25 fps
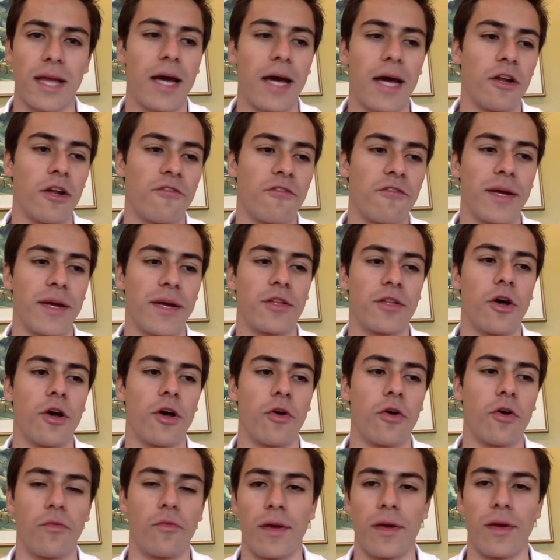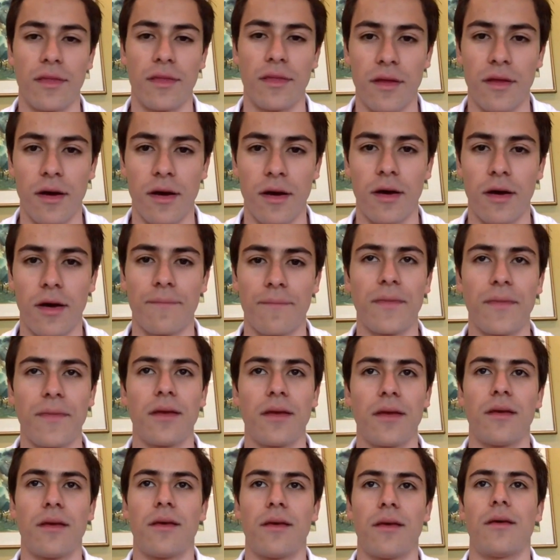I love my dog with
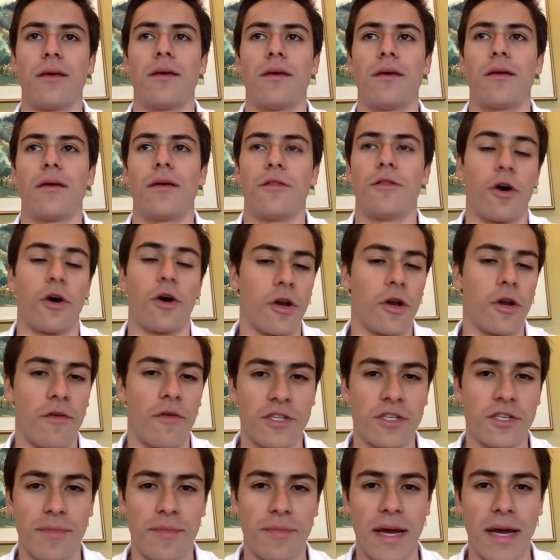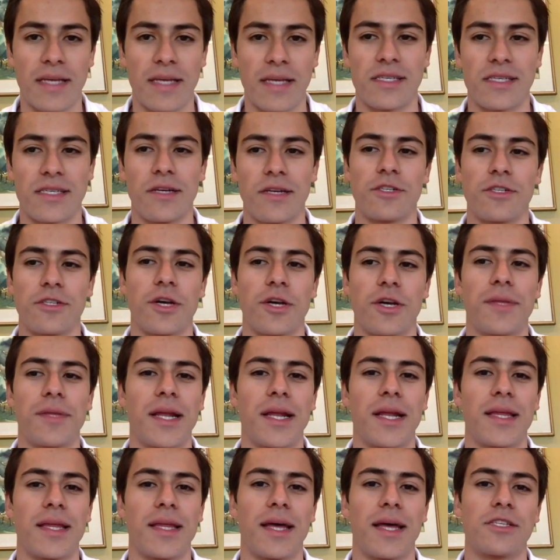Dog Lovers Magazine or
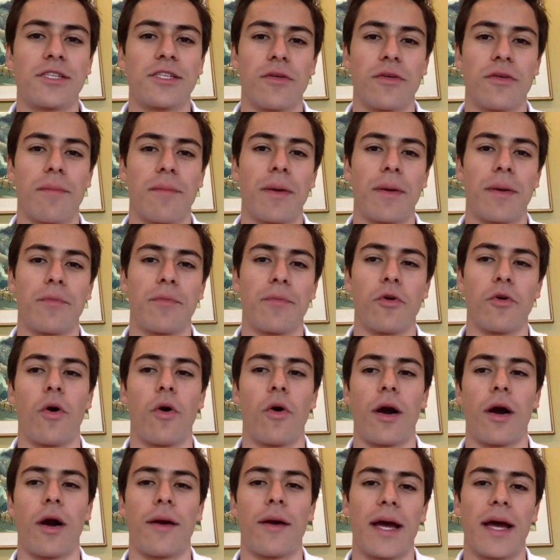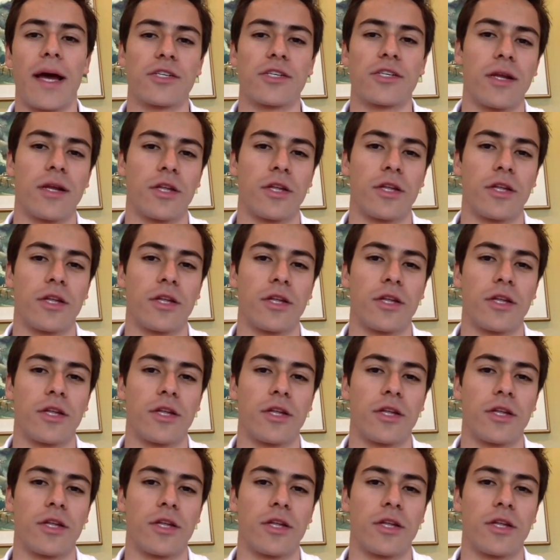something like that, so that people who are actually